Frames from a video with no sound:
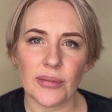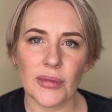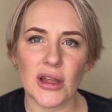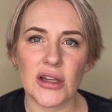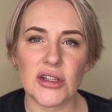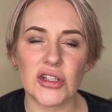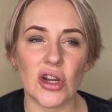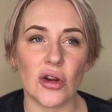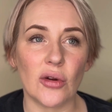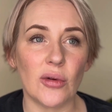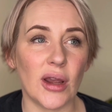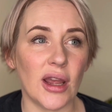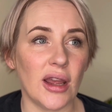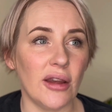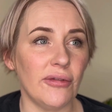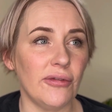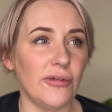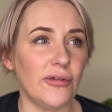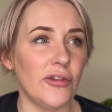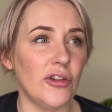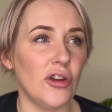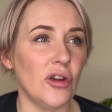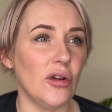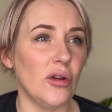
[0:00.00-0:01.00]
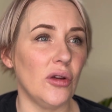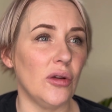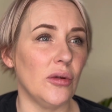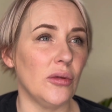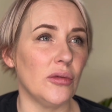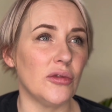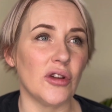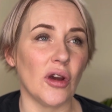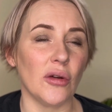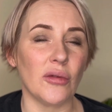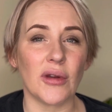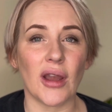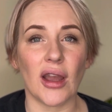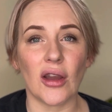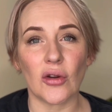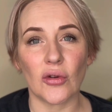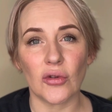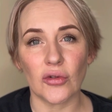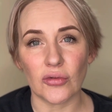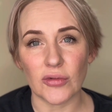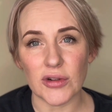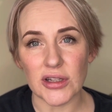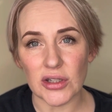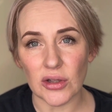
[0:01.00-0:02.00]
So if you don't get
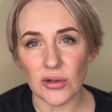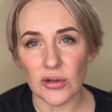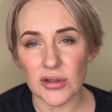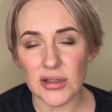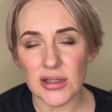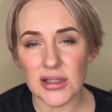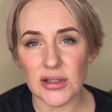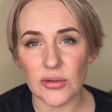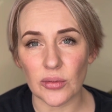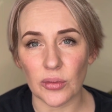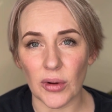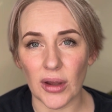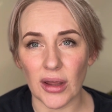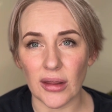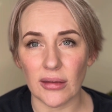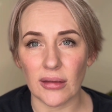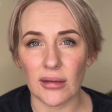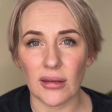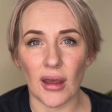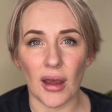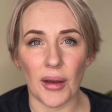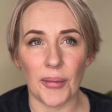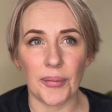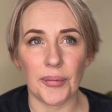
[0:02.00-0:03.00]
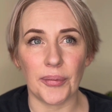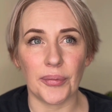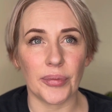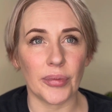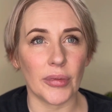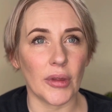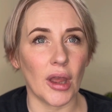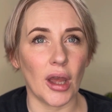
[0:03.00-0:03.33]
good results with a